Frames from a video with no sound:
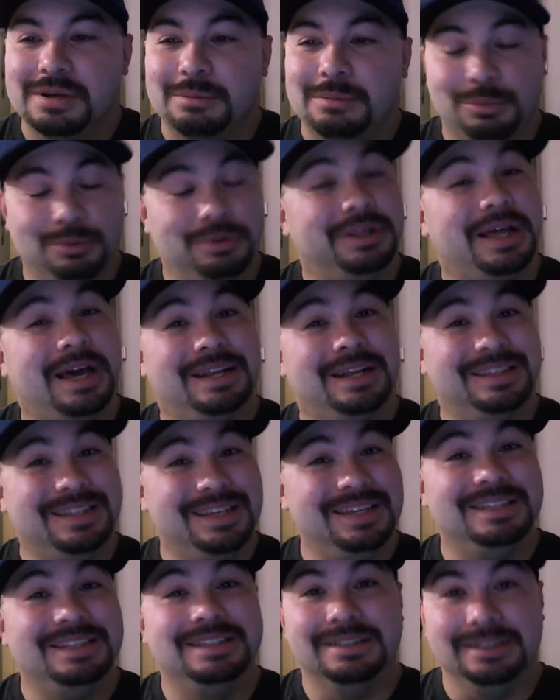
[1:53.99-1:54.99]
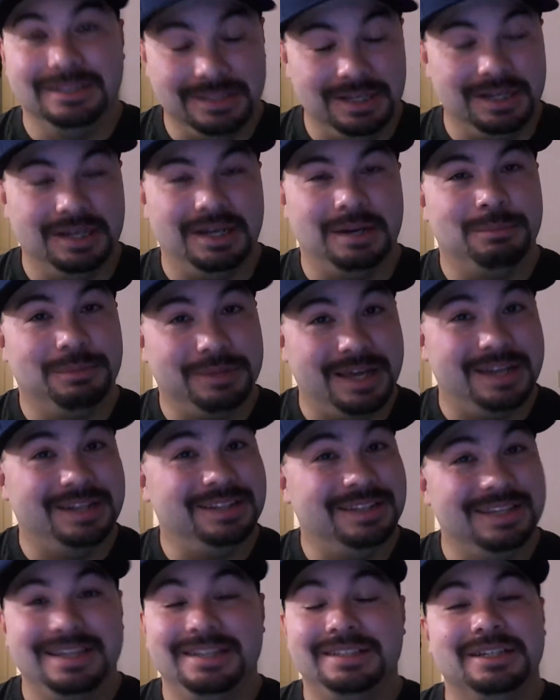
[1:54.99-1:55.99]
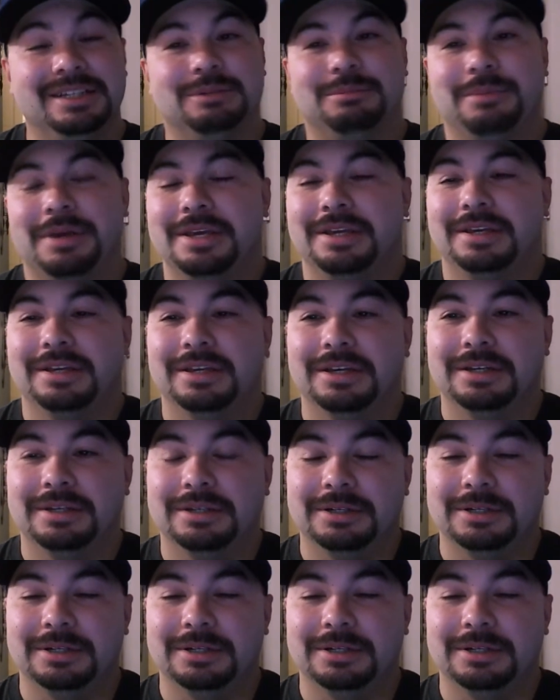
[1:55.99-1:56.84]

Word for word: I'm glad league. I'm glad league didn't make it.